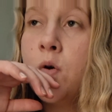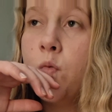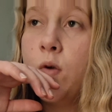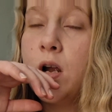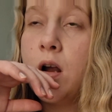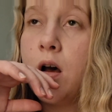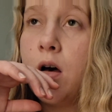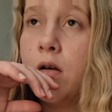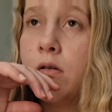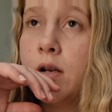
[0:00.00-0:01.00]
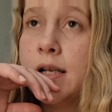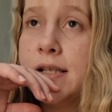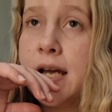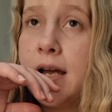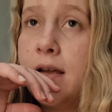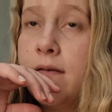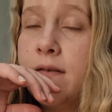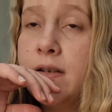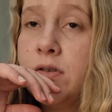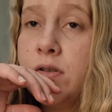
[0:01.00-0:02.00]
We are all gonna die
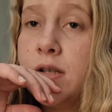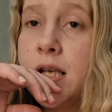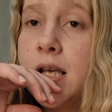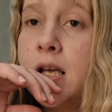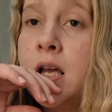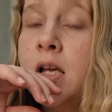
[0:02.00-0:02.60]
eventually.